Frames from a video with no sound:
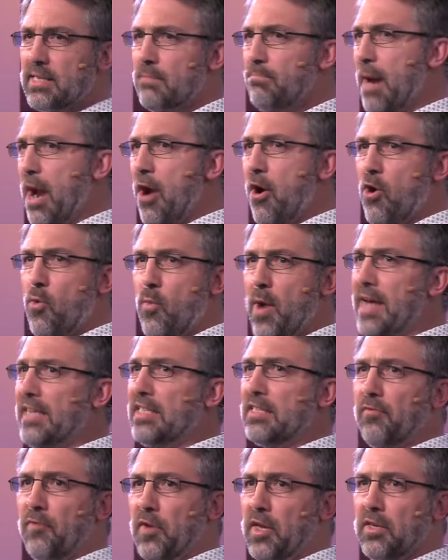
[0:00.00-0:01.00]
is a barren
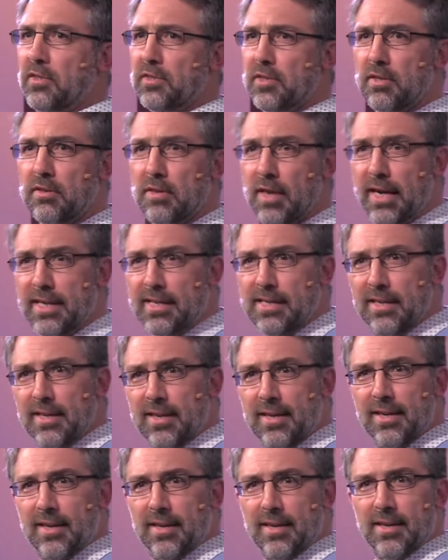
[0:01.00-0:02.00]
waste field, right?
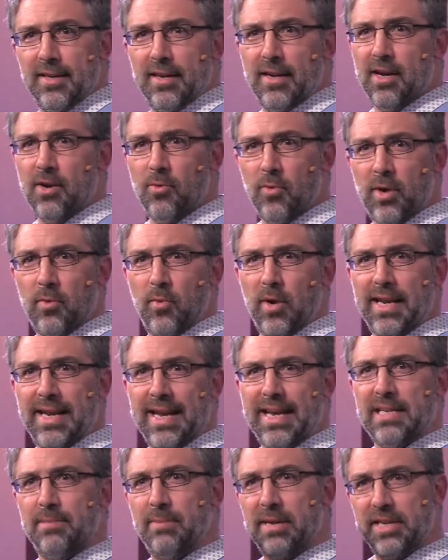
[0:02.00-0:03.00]
Uh, we, we
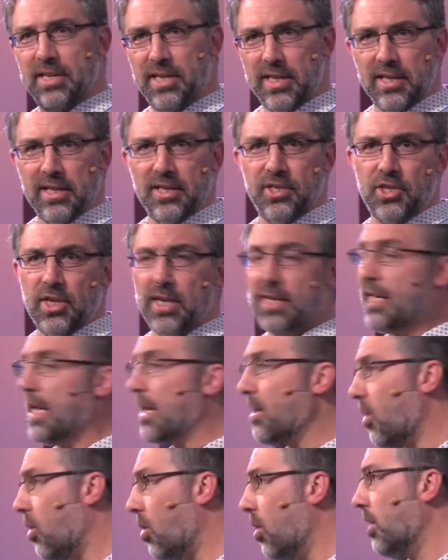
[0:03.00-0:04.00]
need to be diligent
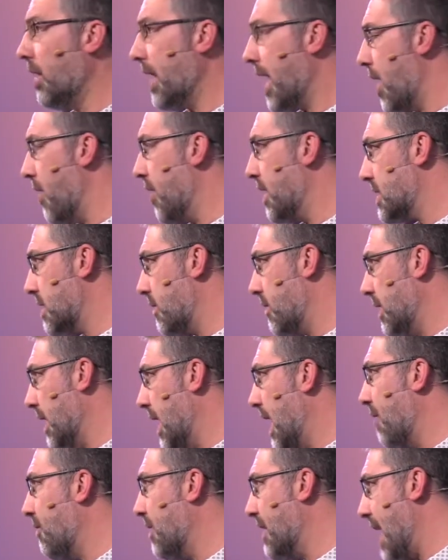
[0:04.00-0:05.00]
in all areas of our
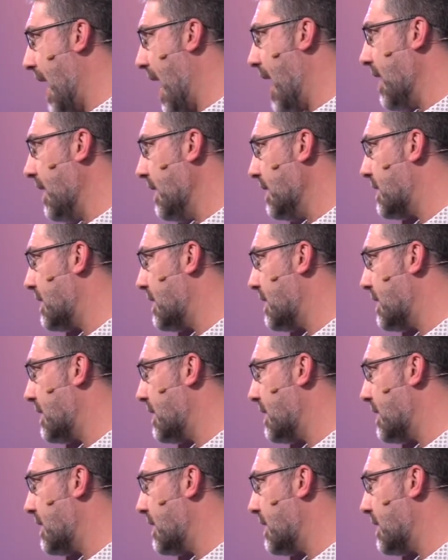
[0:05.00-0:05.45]
life. And can I